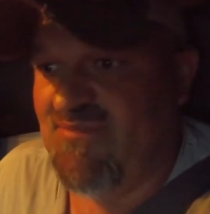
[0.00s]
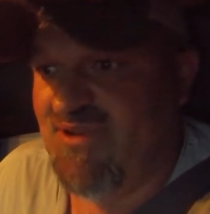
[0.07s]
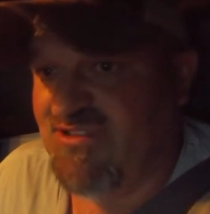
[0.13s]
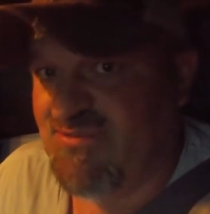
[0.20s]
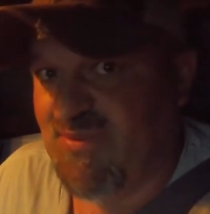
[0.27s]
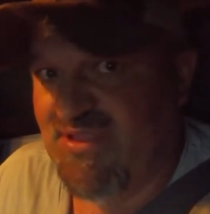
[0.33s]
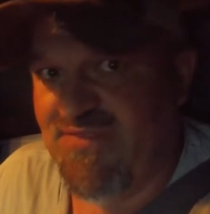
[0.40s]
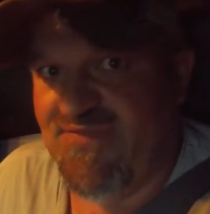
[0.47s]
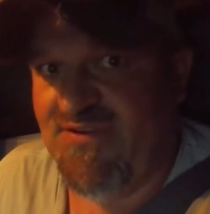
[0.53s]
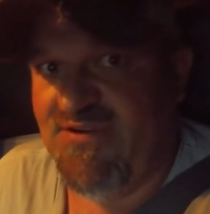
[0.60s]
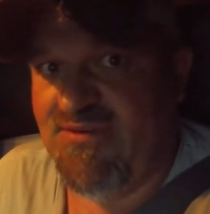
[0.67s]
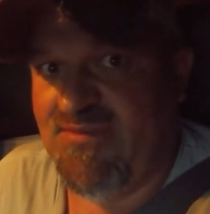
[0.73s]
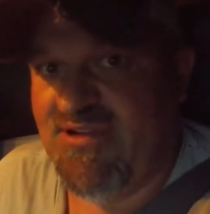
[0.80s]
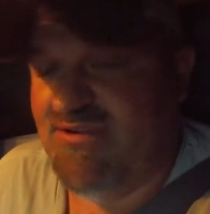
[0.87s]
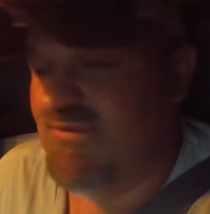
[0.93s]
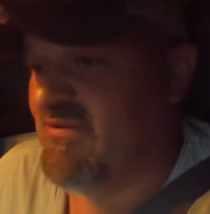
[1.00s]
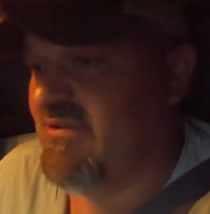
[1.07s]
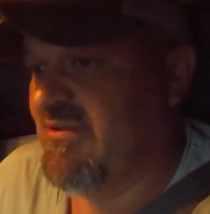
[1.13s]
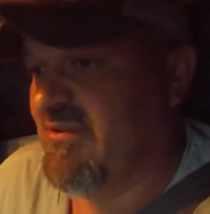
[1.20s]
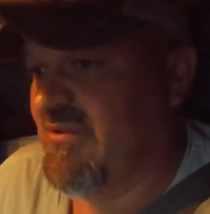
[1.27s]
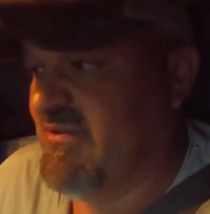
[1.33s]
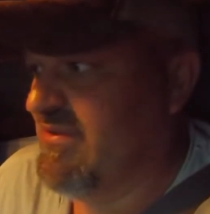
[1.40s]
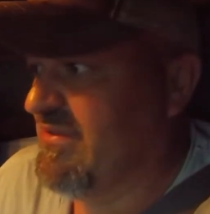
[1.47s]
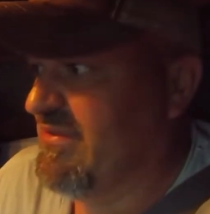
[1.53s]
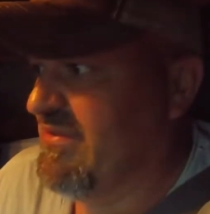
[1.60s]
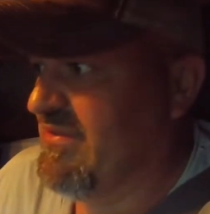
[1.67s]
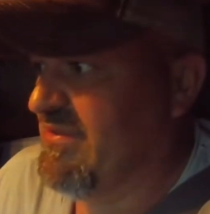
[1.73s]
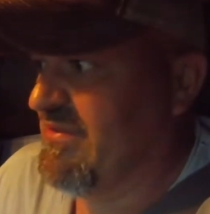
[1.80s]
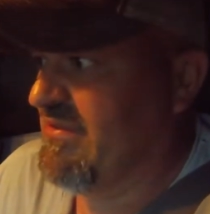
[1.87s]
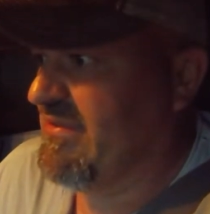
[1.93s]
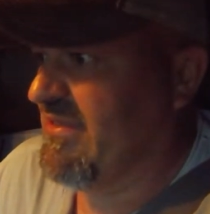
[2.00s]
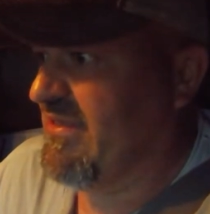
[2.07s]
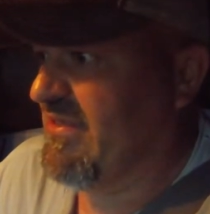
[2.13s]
Must be the full moon.